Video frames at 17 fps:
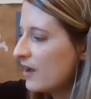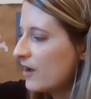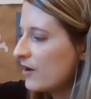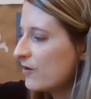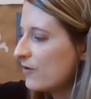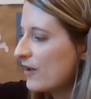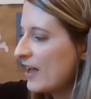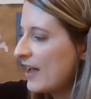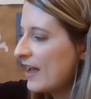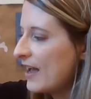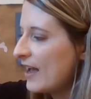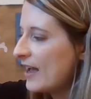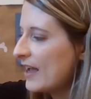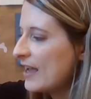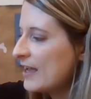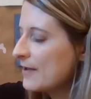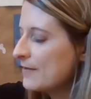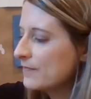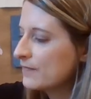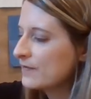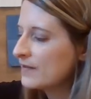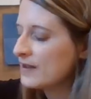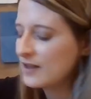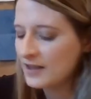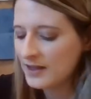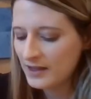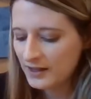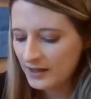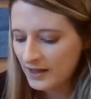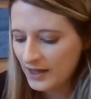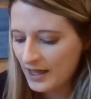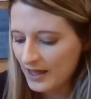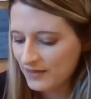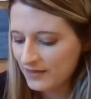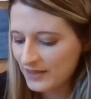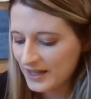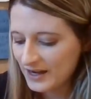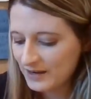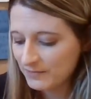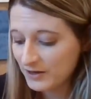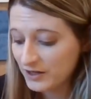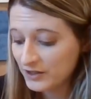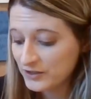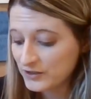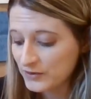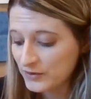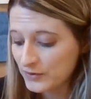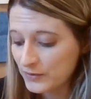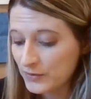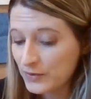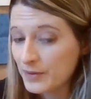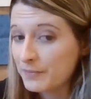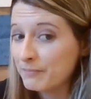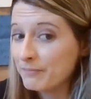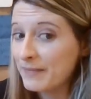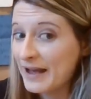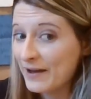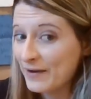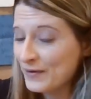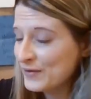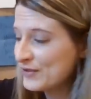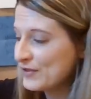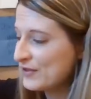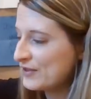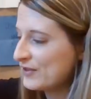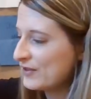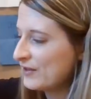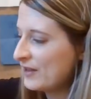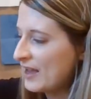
Okay, and then I'm gonna do the mouth